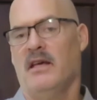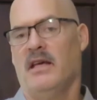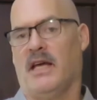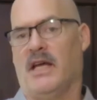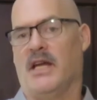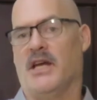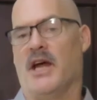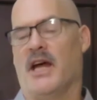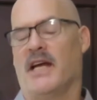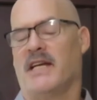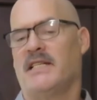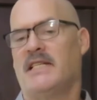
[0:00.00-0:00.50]

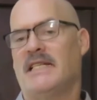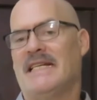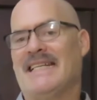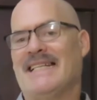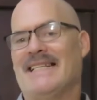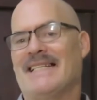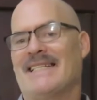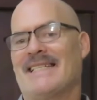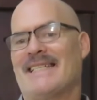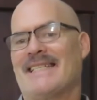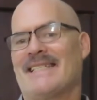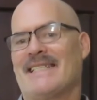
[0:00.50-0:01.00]
In
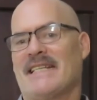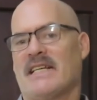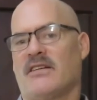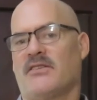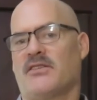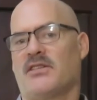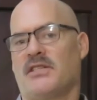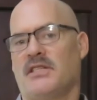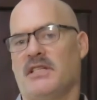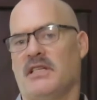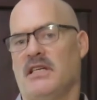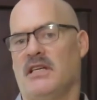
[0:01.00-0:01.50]

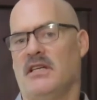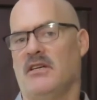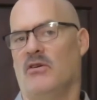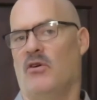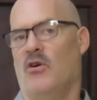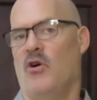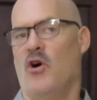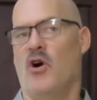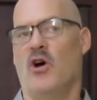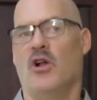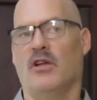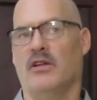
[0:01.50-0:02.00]
1960,
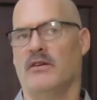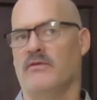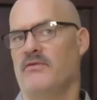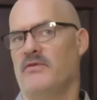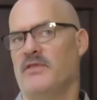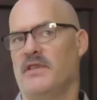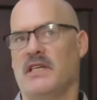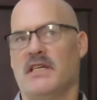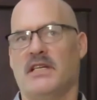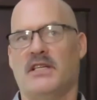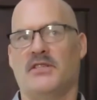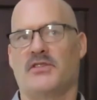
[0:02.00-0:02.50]
all
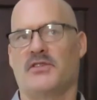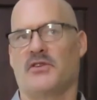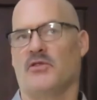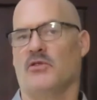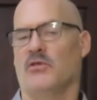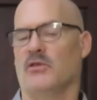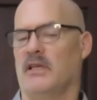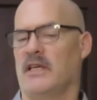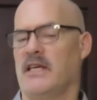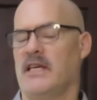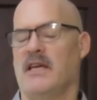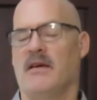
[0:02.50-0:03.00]
of these
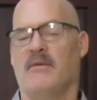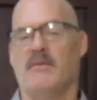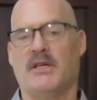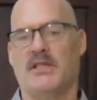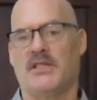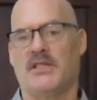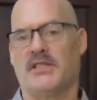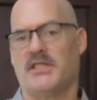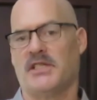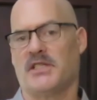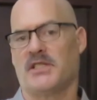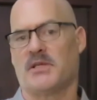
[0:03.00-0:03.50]
early
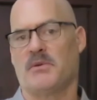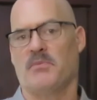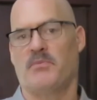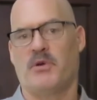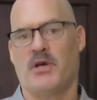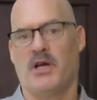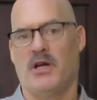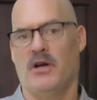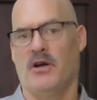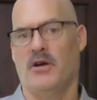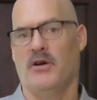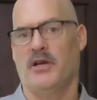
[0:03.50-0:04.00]
Hemis
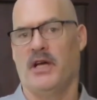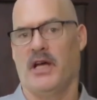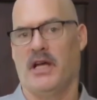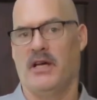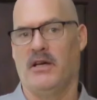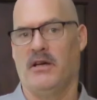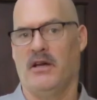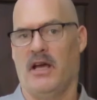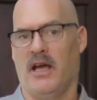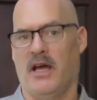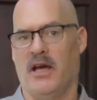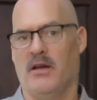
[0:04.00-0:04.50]
disappeared,
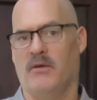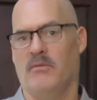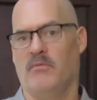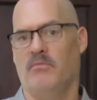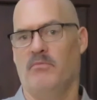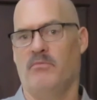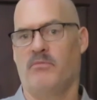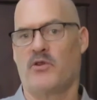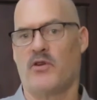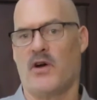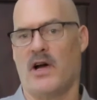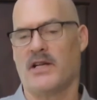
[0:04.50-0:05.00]

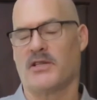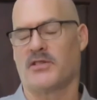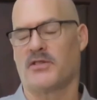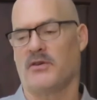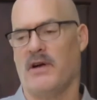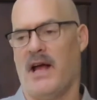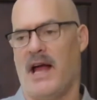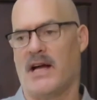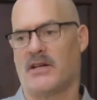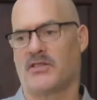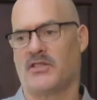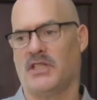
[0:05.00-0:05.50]
and
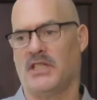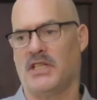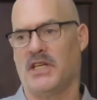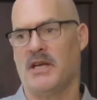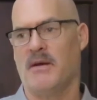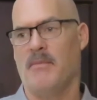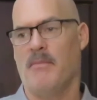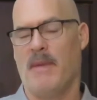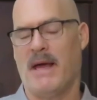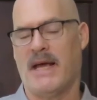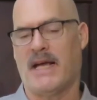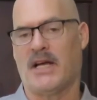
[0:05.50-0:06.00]
Chrysler actually
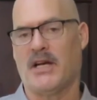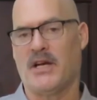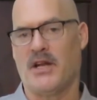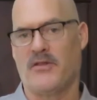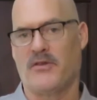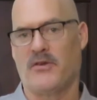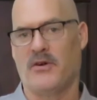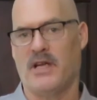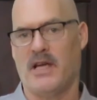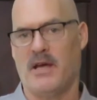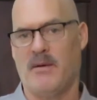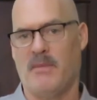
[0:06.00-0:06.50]
didn't make
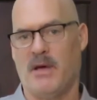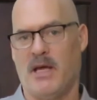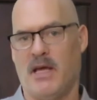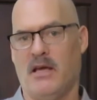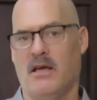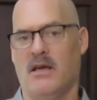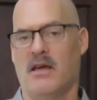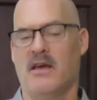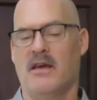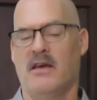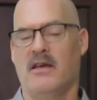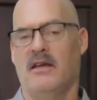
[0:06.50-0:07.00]
another
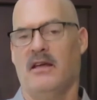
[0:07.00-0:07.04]
Hemi